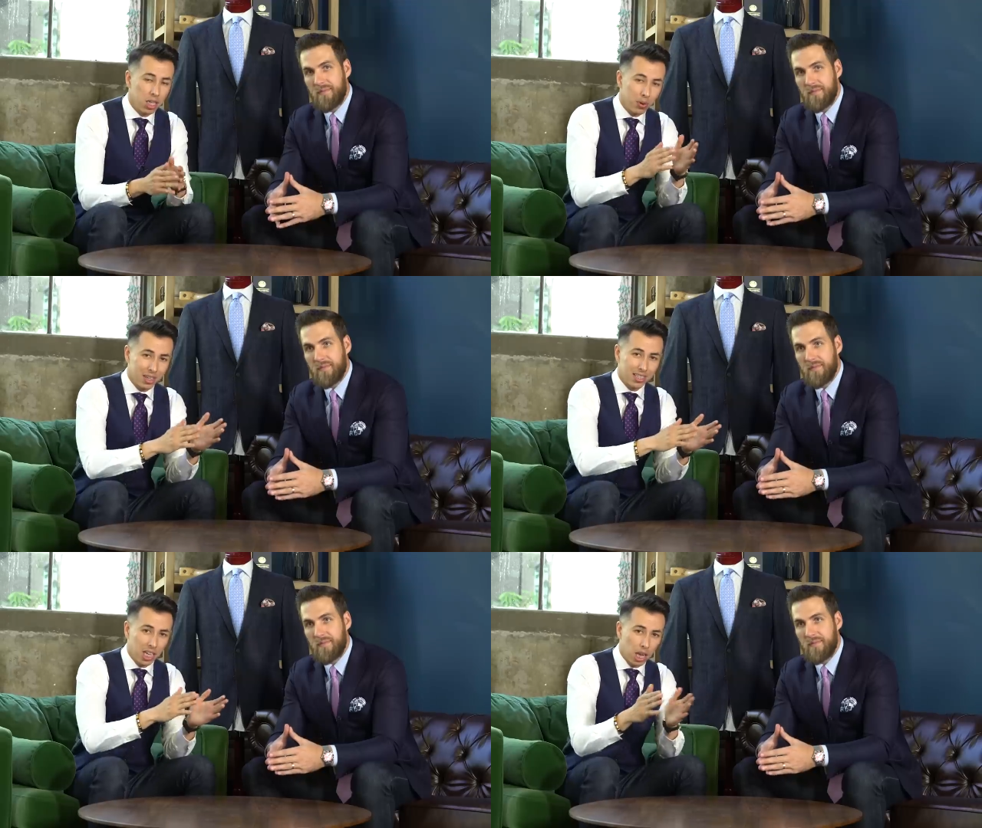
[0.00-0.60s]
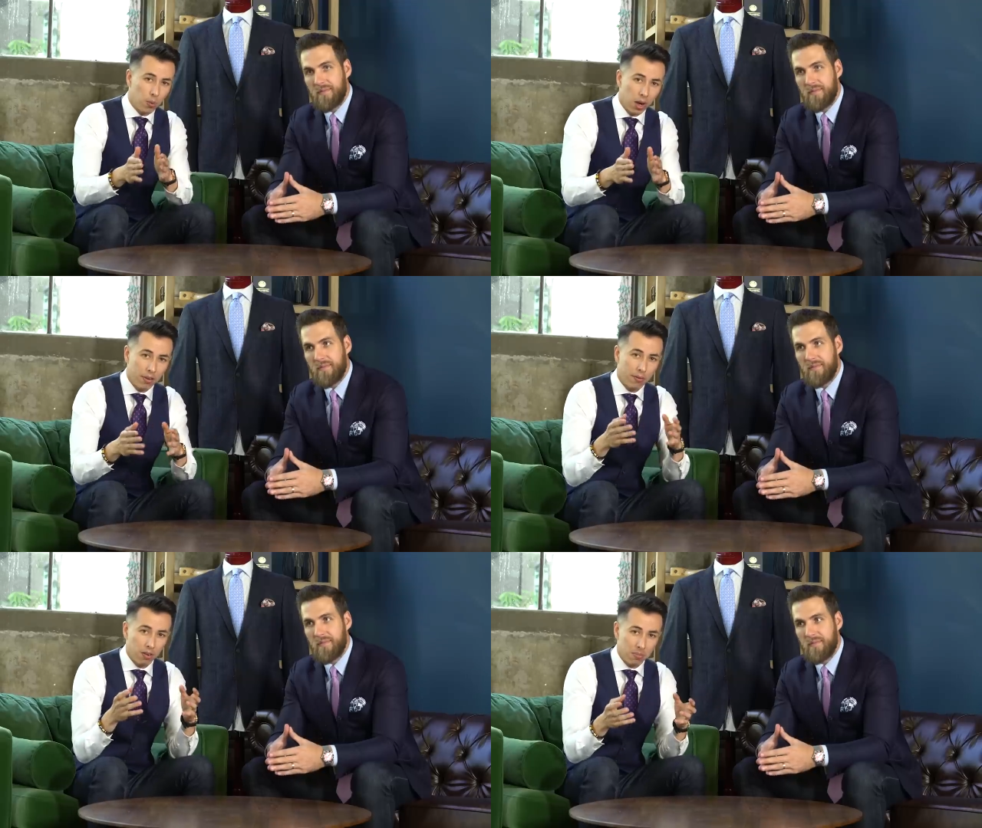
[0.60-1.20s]
Speaker 1: you want to stay
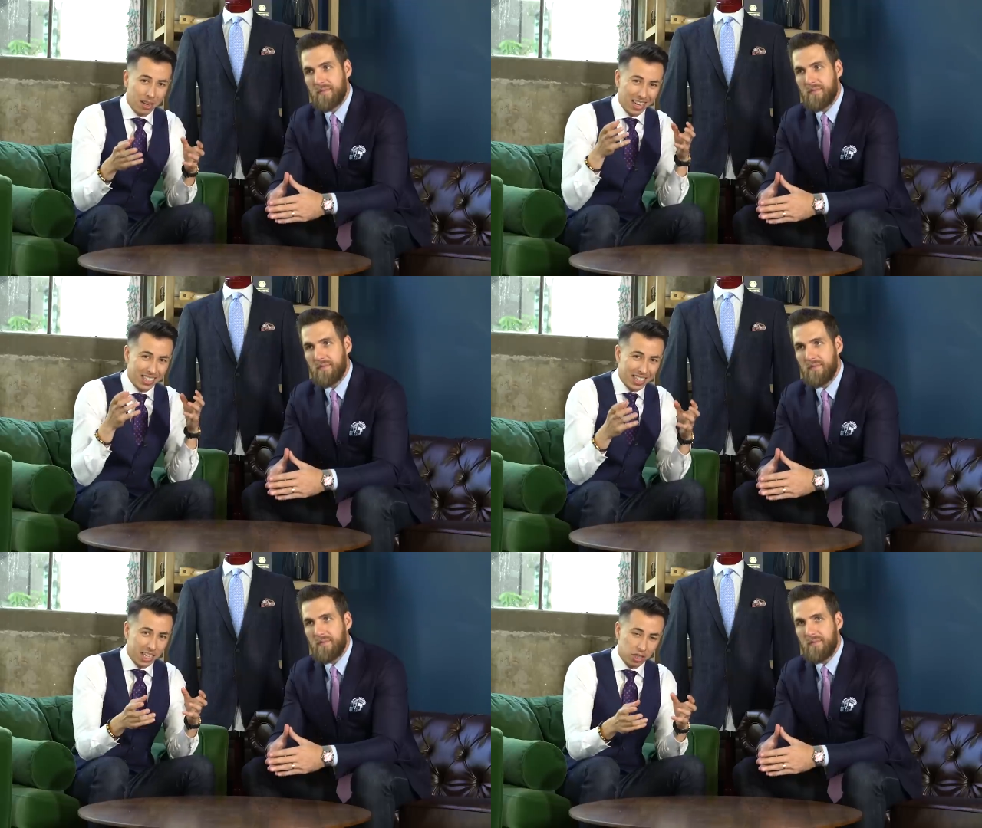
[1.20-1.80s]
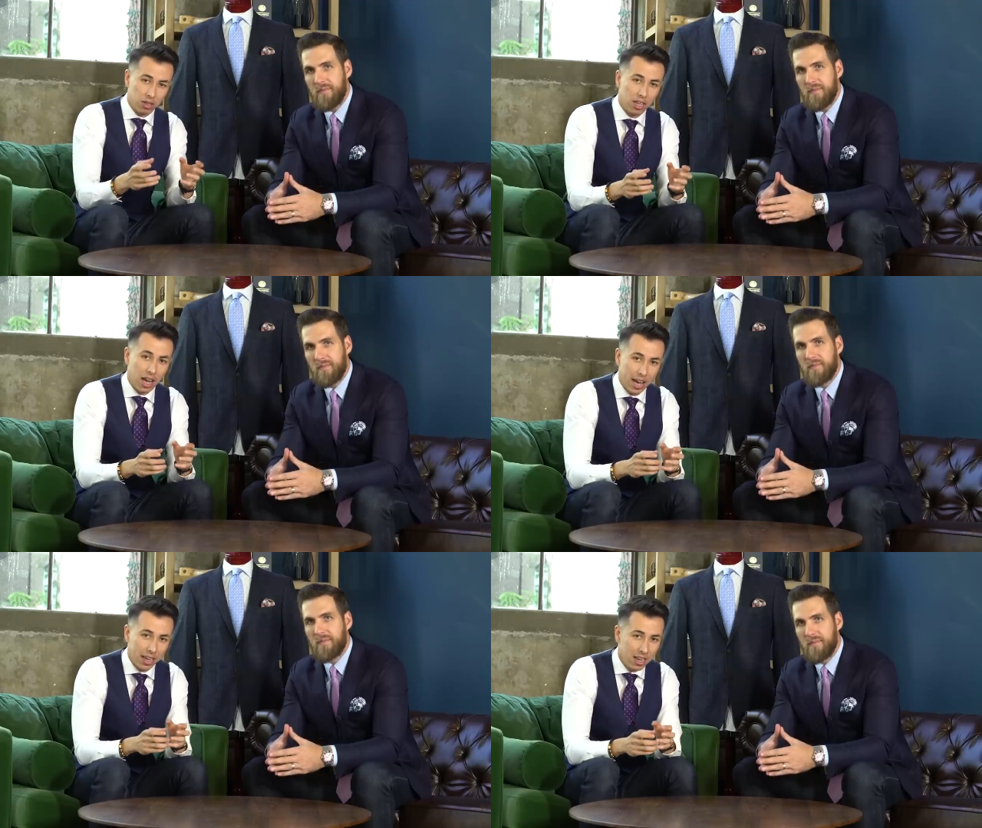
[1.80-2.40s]
away from like a texture
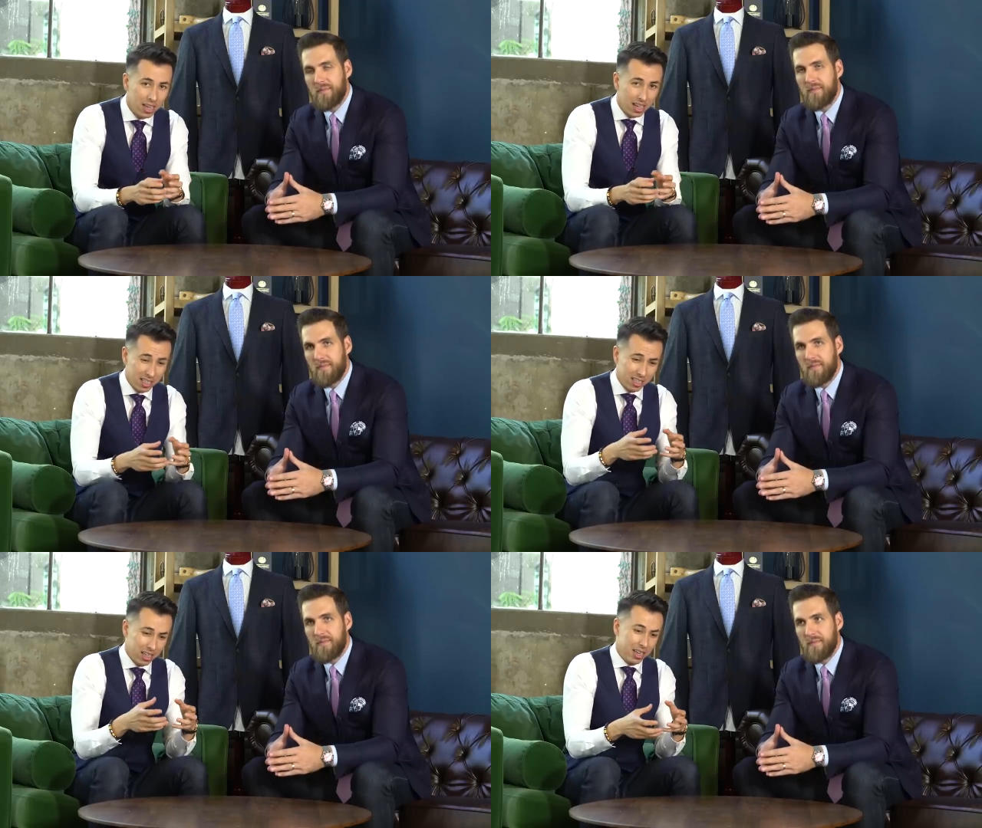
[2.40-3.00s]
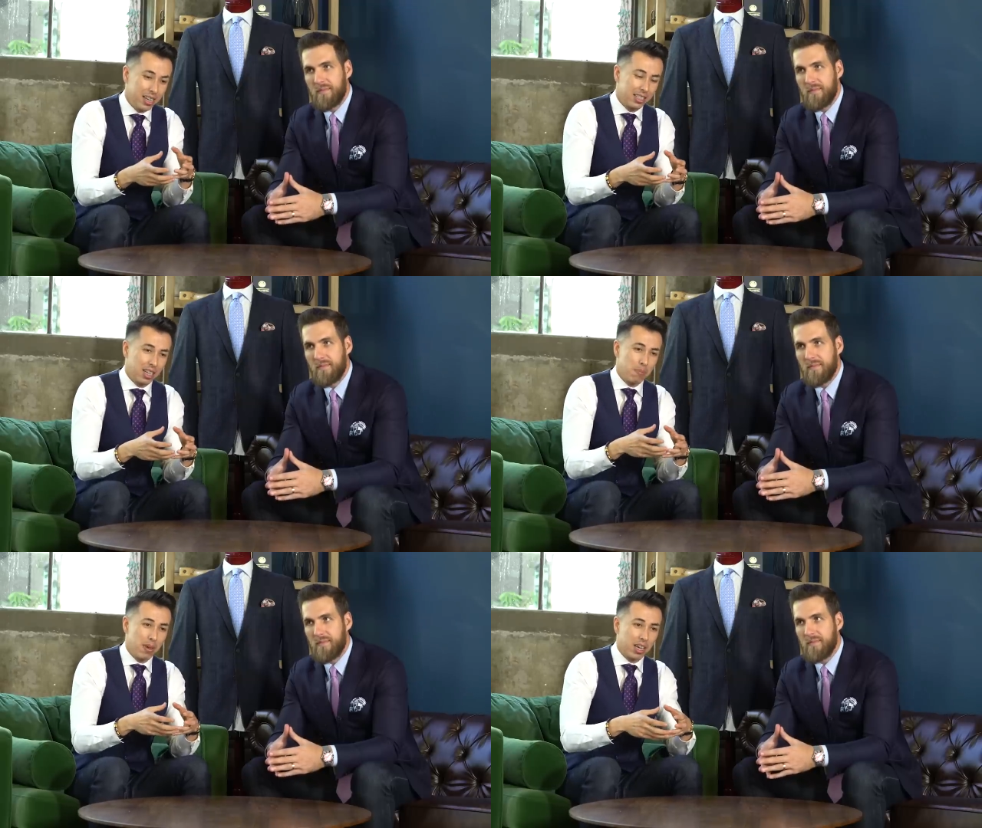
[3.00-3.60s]
tie because it
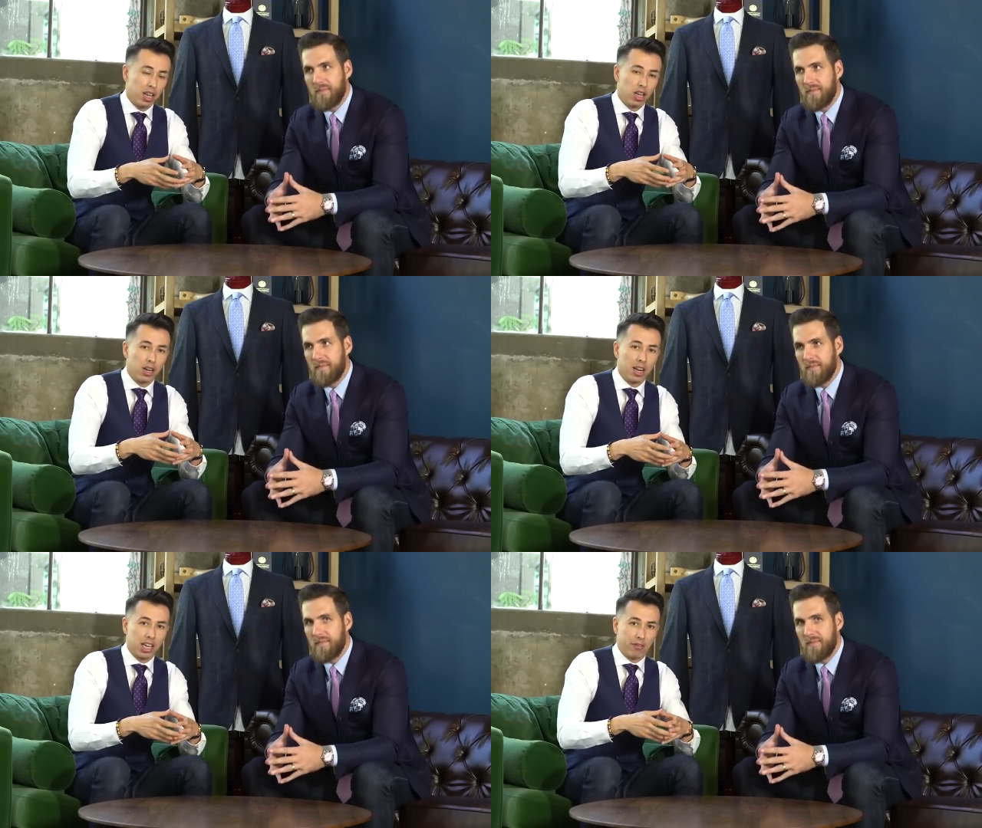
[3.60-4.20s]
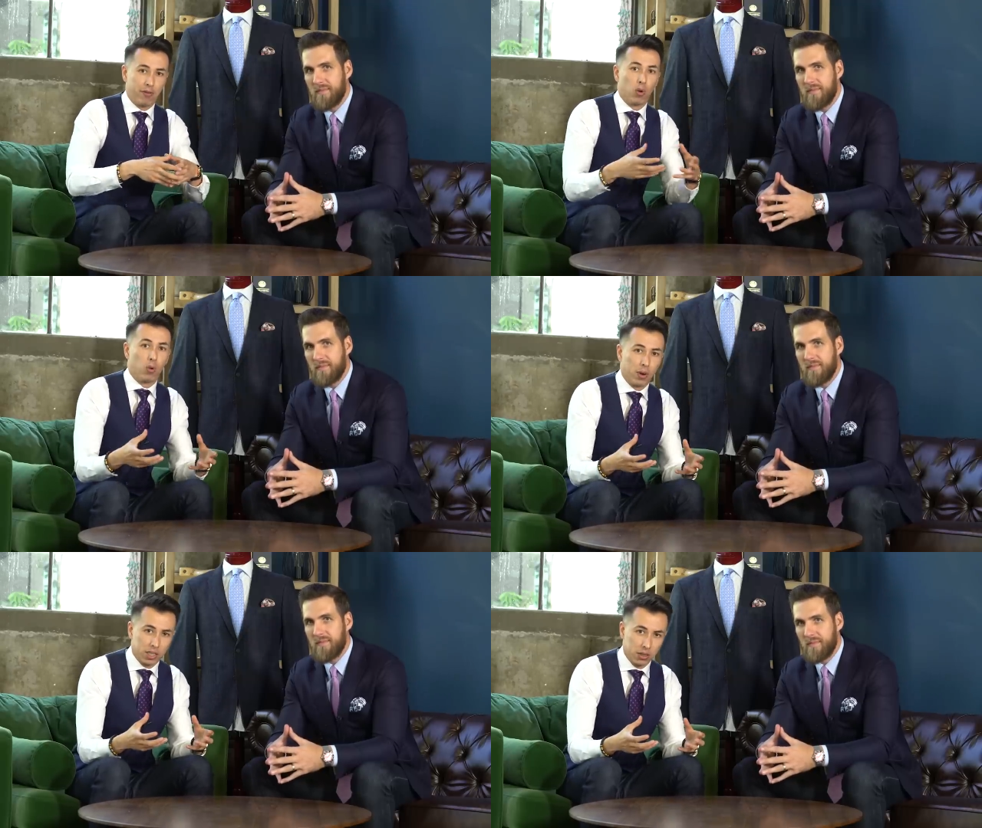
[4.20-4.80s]
is going to make it look like a
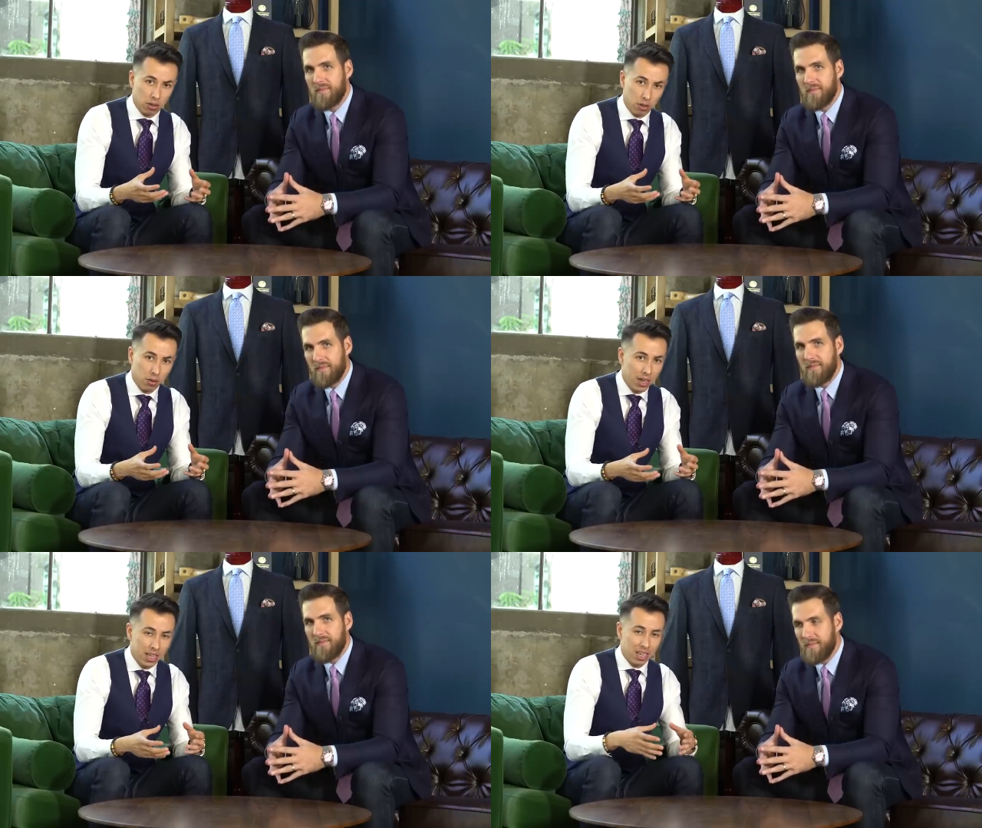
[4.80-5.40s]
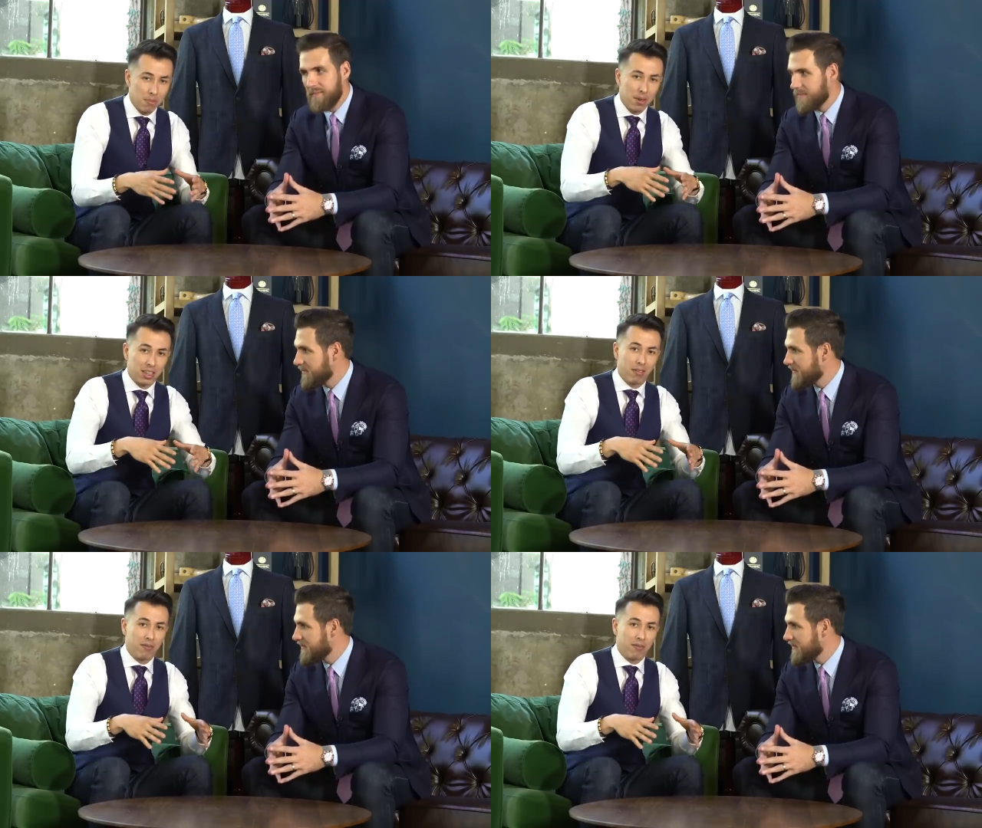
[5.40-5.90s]
full Windsor. So it's going to make the